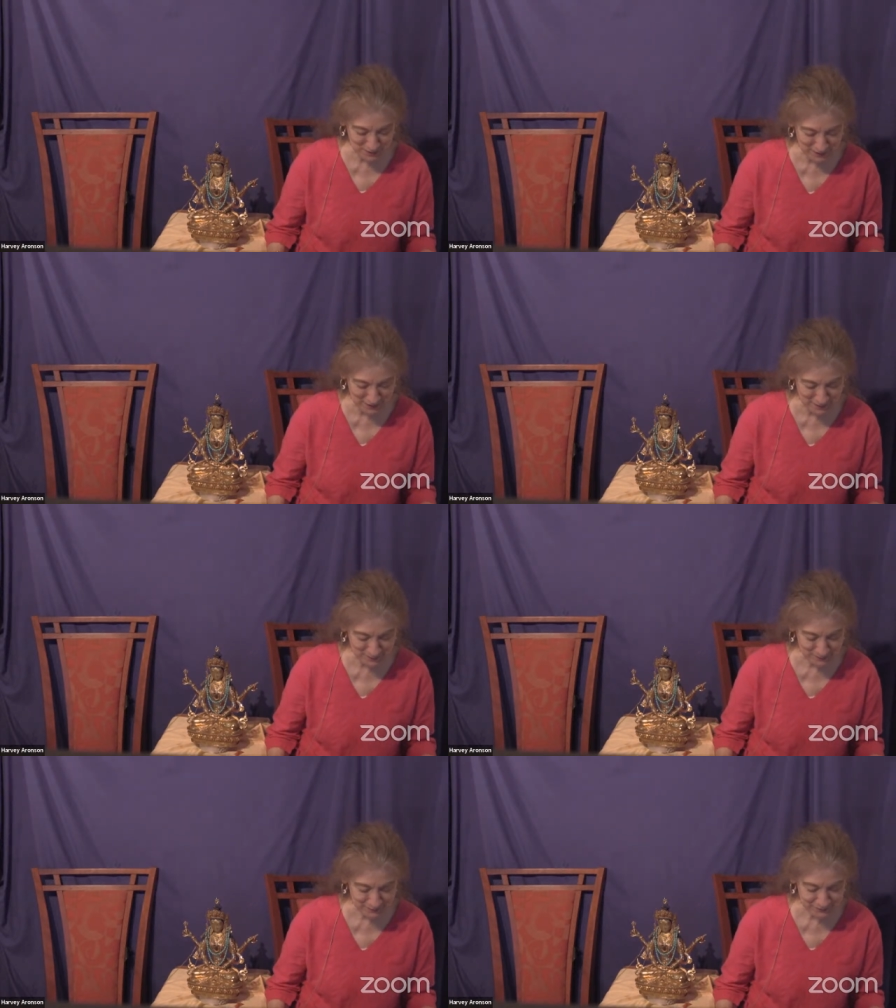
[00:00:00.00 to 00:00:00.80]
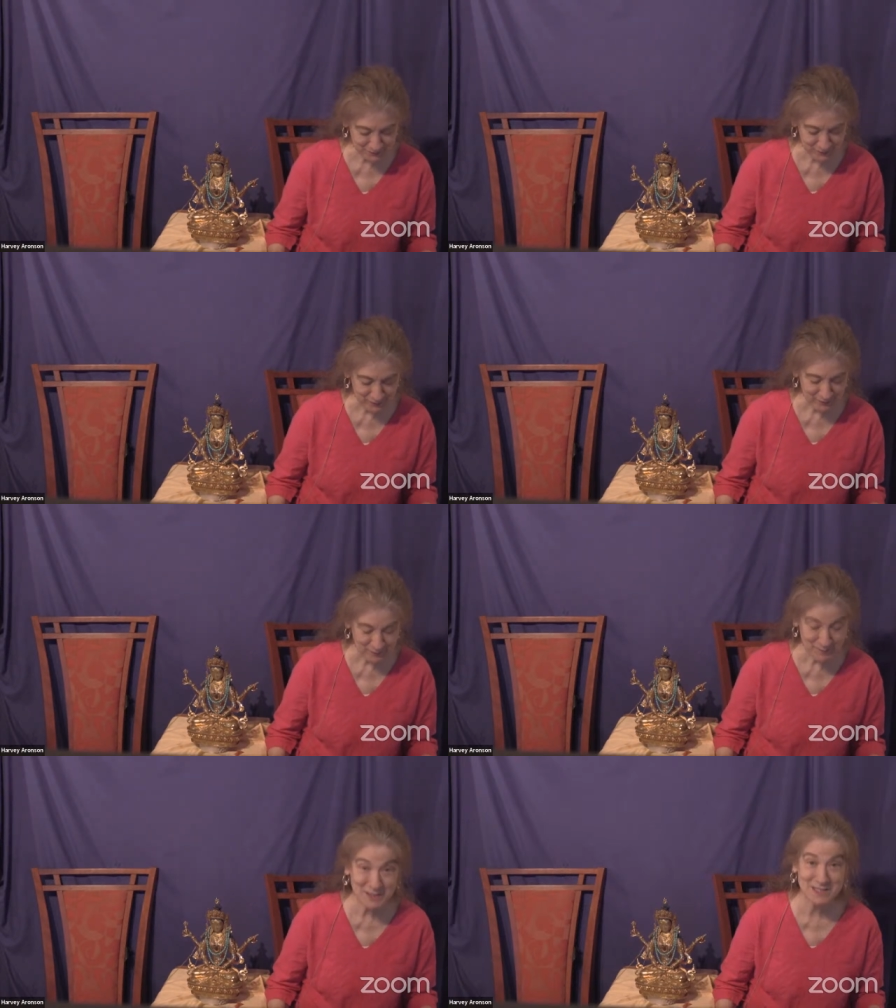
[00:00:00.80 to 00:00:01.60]
that,
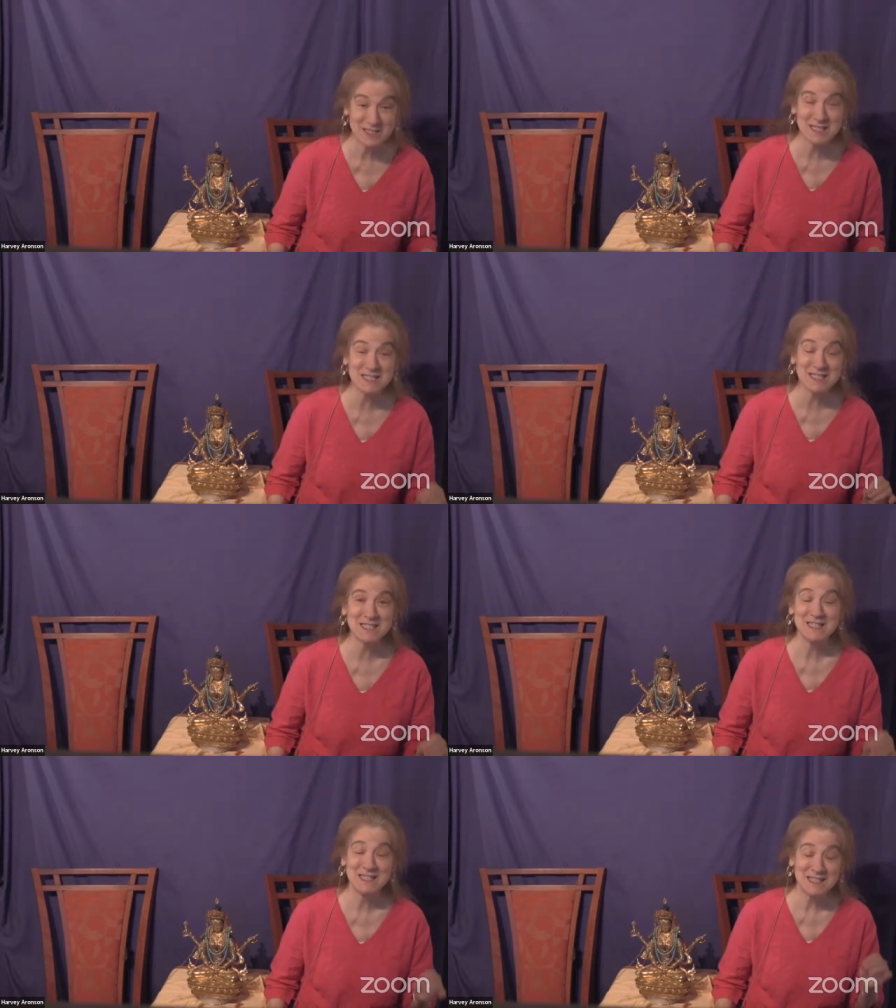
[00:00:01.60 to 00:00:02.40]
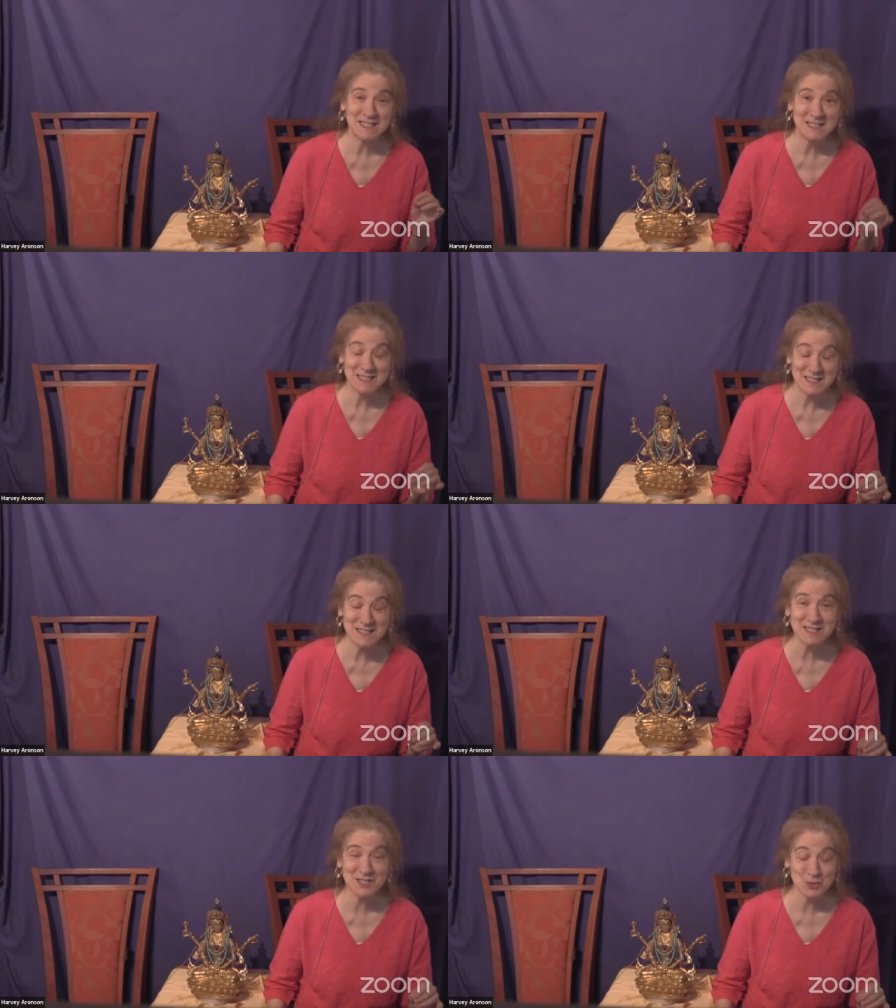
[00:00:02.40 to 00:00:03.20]
because this
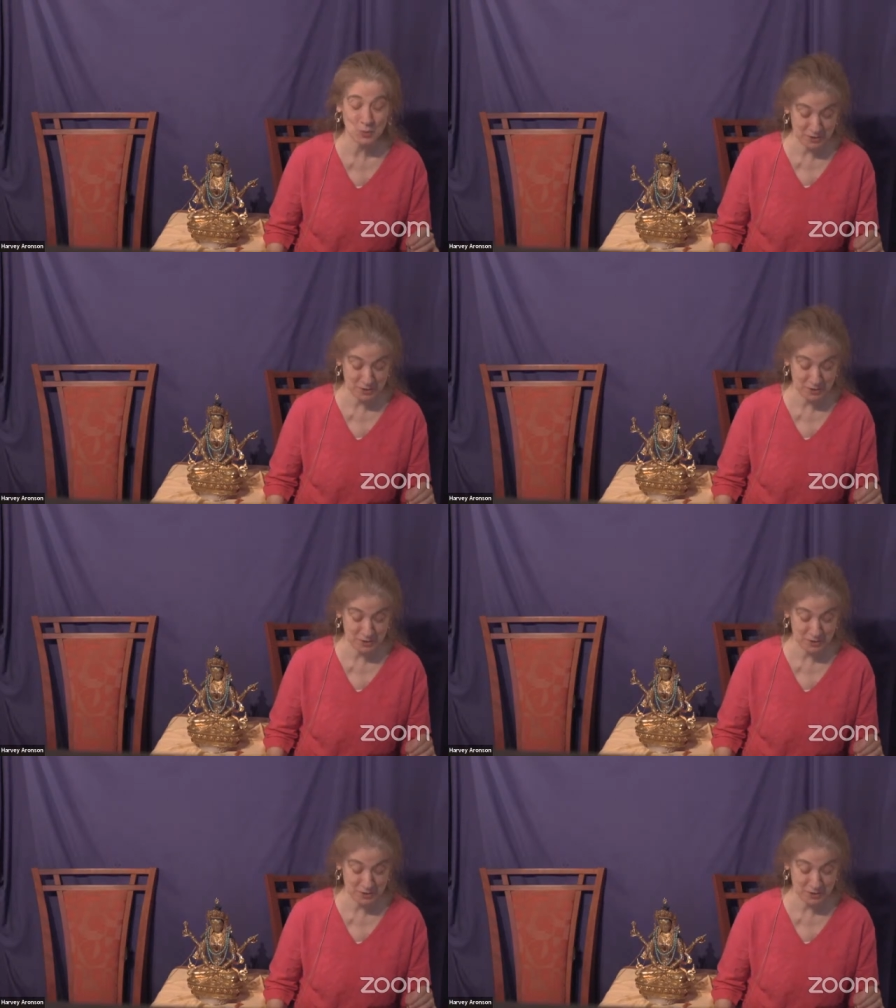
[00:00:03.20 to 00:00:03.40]
is what